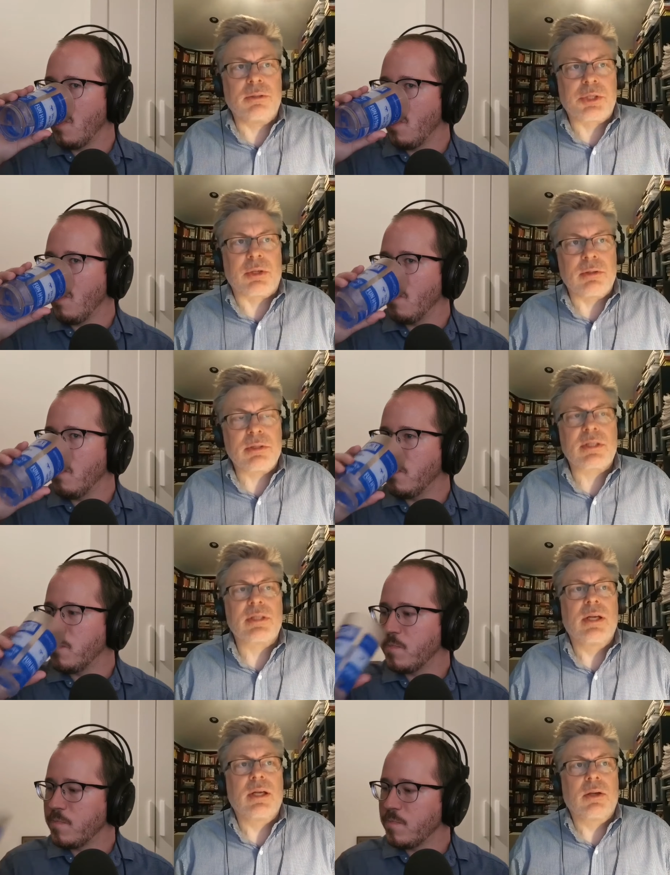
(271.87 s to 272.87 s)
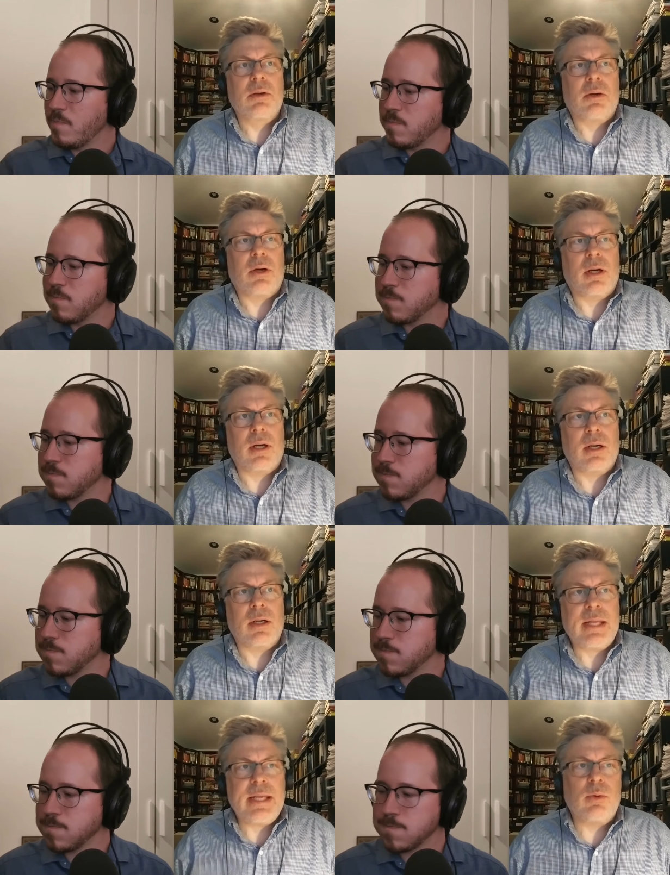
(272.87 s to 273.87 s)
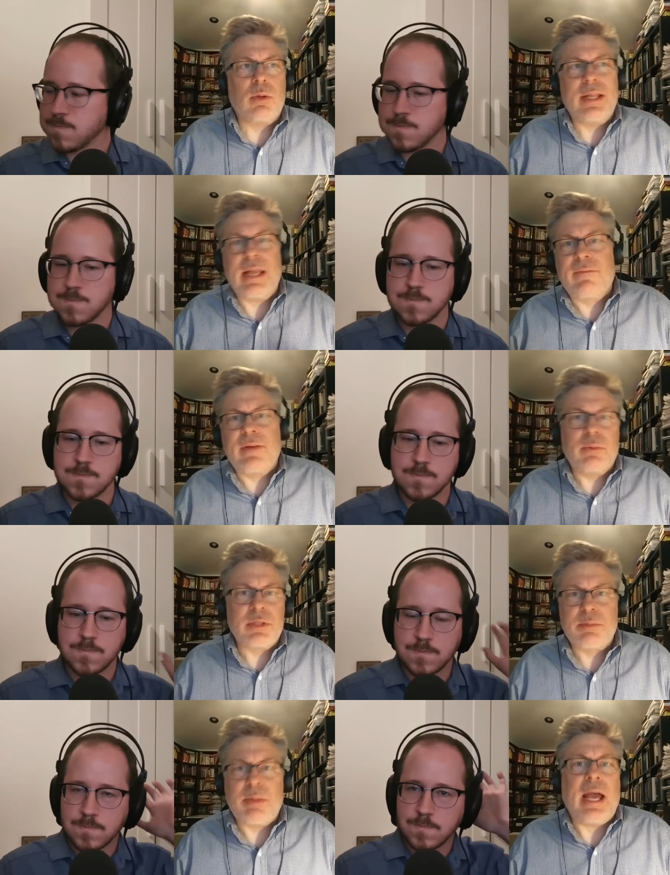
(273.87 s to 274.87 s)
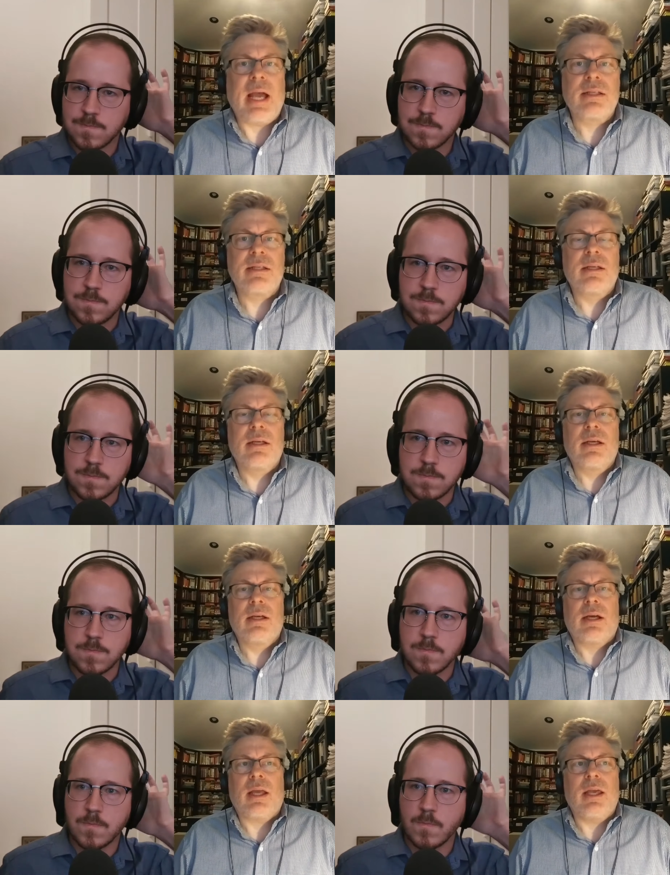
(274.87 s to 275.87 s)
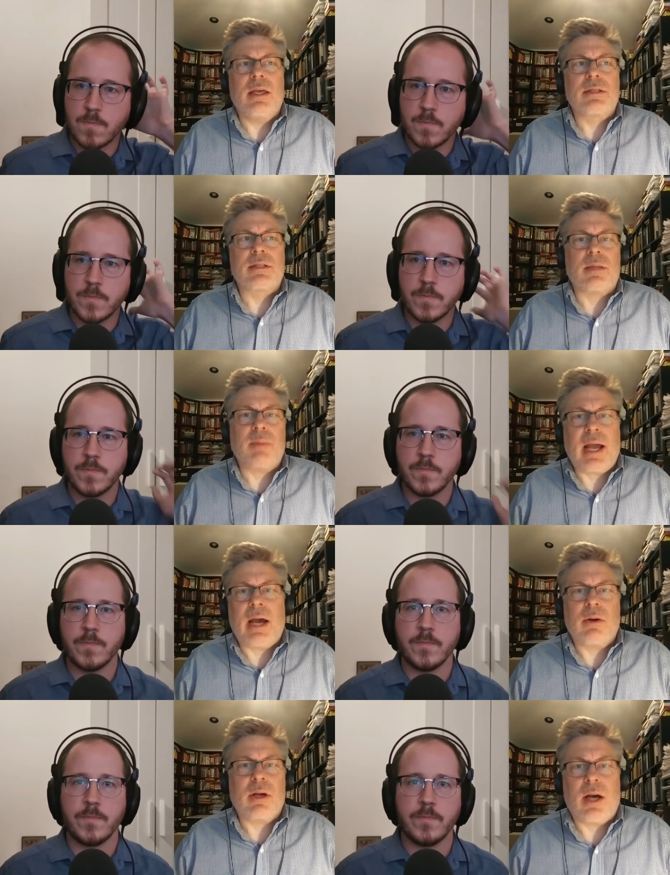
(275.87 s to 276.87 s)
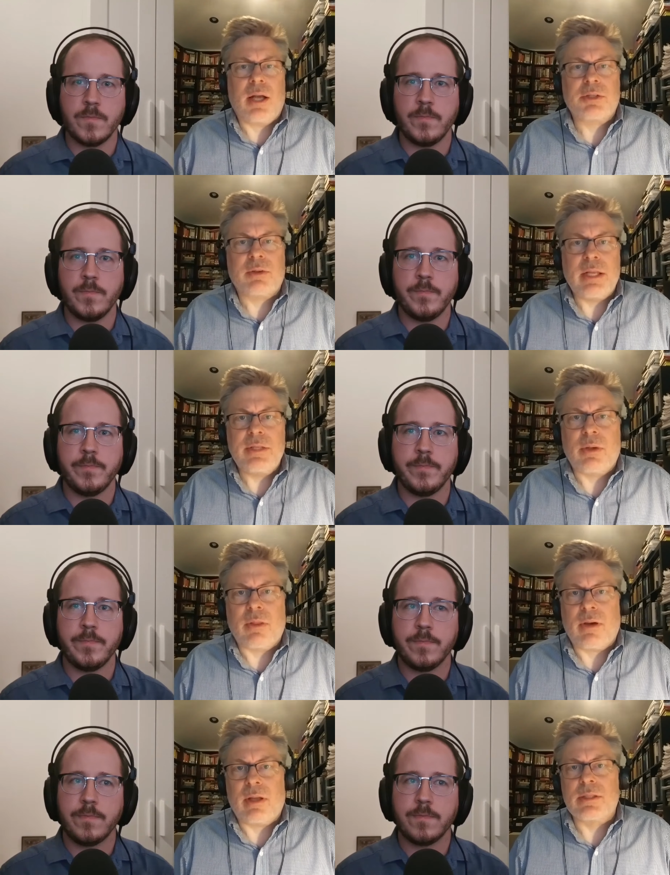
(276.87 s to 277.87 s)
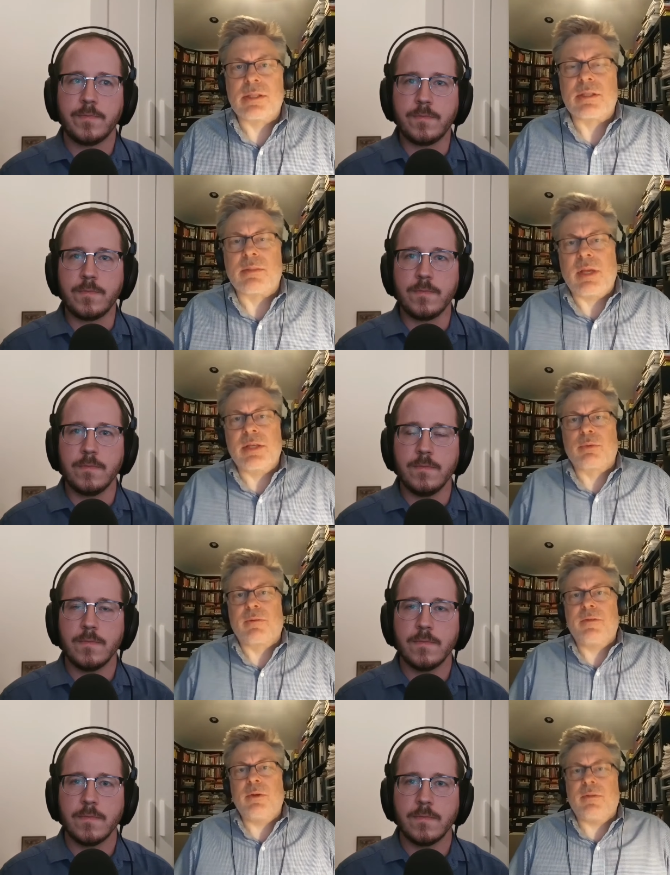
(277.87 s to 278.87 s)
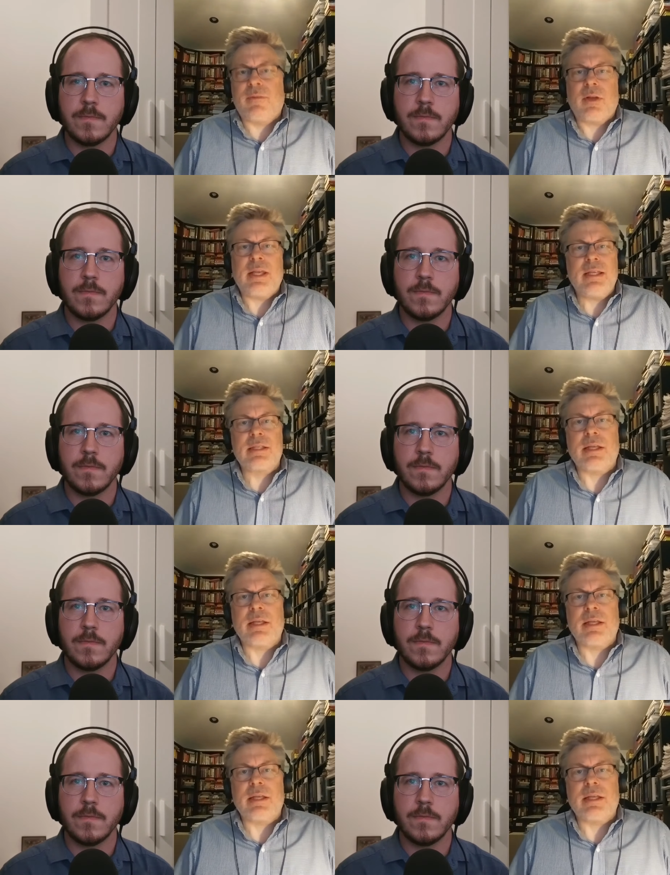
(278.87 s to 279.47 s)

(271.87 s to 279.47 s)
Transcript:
Speaker 1: cultures are equal in every respect is somehow contrary to Catholicism is refuted very